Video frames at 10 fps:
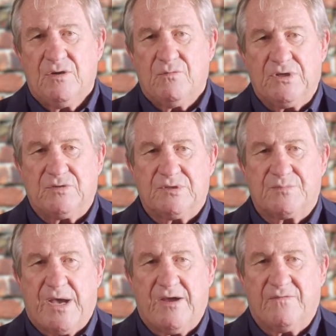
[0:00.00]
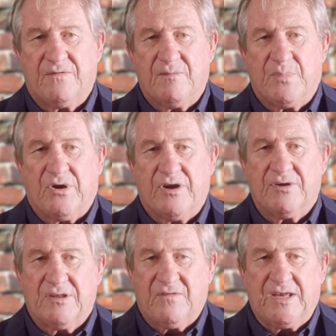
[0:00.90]
which was both the buyer
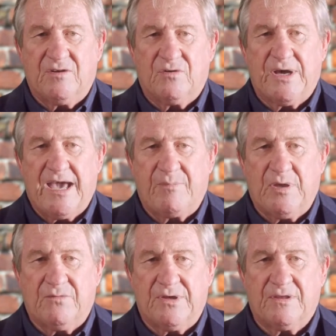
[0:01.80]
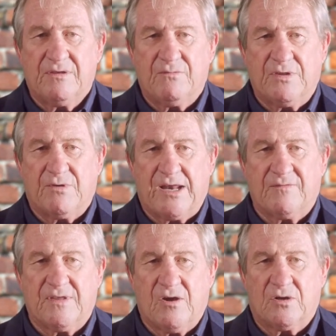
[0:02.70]
and the vendor were happy with one
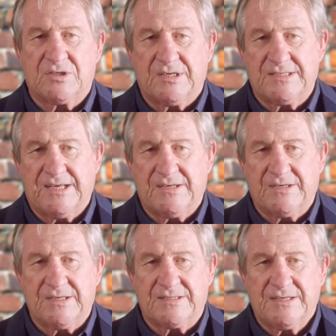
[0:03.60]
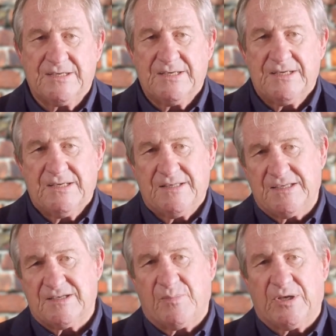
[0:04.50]
of the auction attendees.
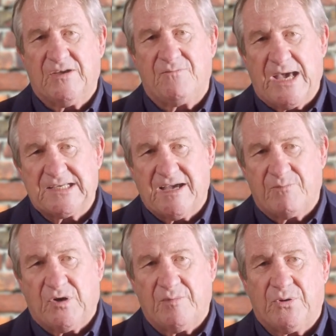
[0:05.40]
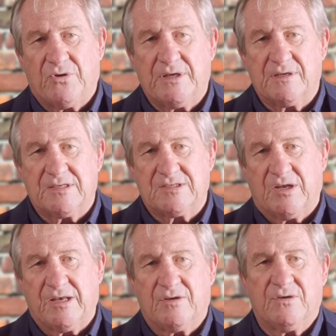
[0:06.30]
This, I believe, backs up my point, a
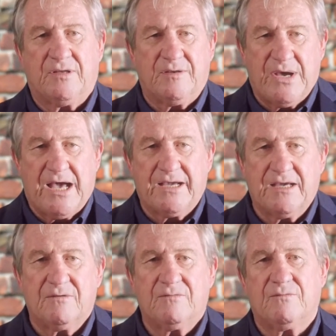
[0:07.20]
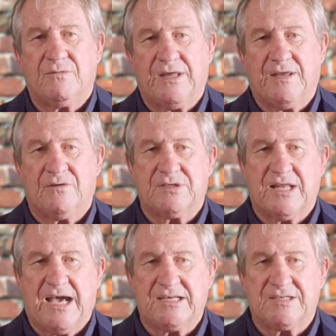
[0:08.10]
slightly cooling market where there is
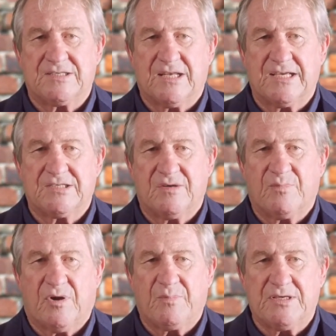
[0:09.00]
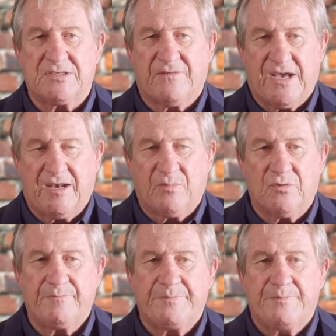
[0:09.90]
larger selection of properties
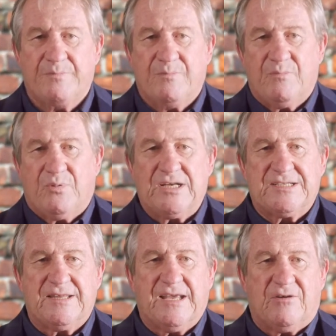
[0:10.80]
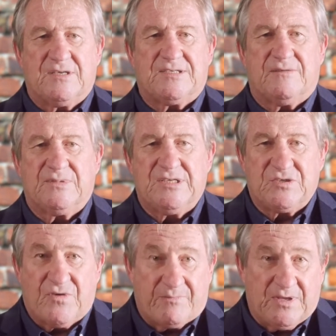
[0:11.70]
available. Present there are some
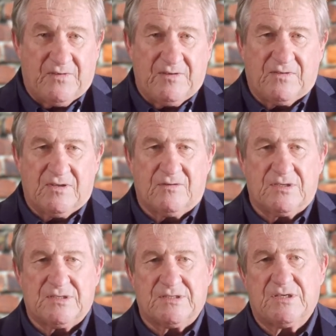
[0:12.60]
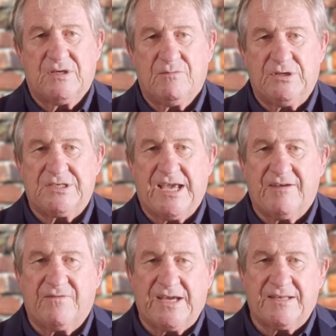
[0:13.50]
disruptive influences which can
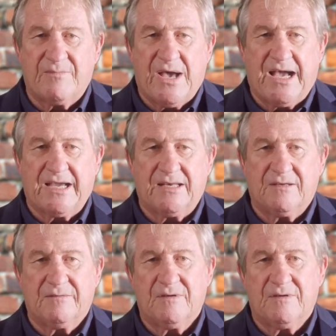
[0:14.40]
affect the market.